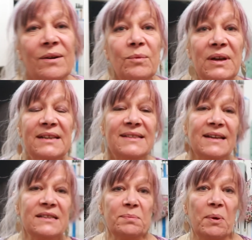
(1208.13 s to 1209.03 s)
Well, he
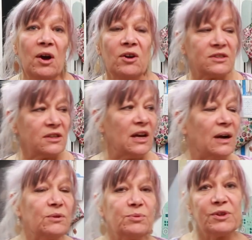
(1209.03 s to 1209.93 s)
sent a parcel
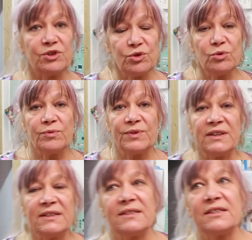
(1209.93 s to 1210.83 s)
out with
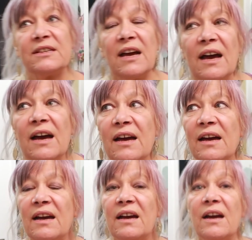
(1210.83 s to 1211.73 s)
trophies
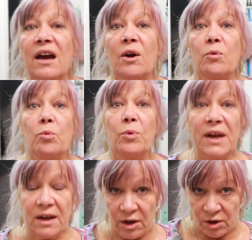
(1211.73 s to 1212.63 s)
a
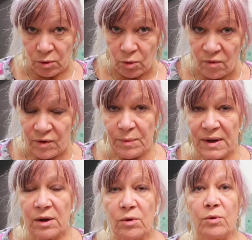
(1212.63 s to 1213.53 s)
week ago, over a
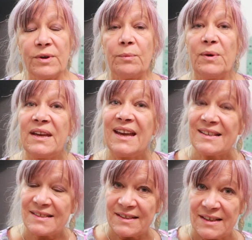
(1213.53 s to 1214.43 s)
week ago, a week
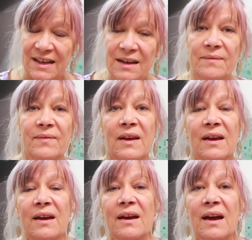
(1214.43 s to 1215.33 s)
yesterday,
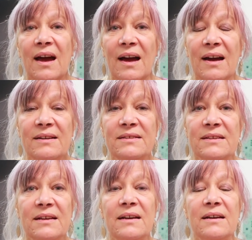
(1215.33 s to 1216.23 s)

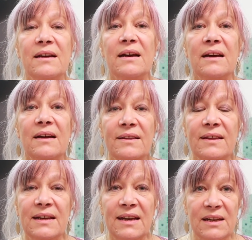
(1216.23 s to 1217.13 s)
and
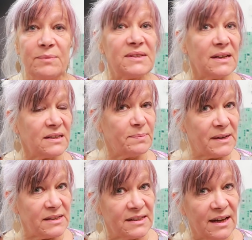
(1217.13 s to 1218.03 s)
the lady was
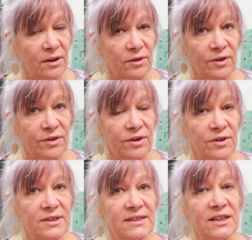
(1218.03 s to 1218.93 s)
expecting to get on the
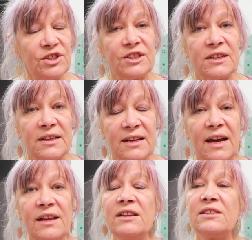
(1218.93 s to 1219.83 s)
Thursday. She didn't
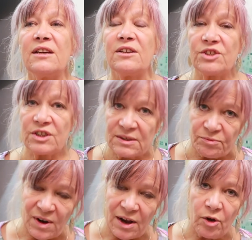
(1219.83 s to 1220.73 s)
get it, and she's
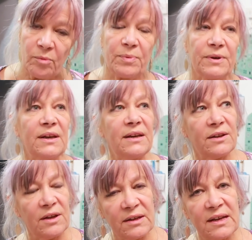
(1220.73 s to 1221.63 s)
rang up, and
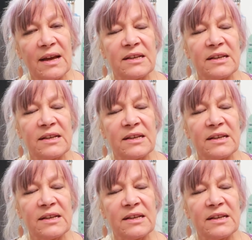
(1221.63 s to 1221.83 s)
it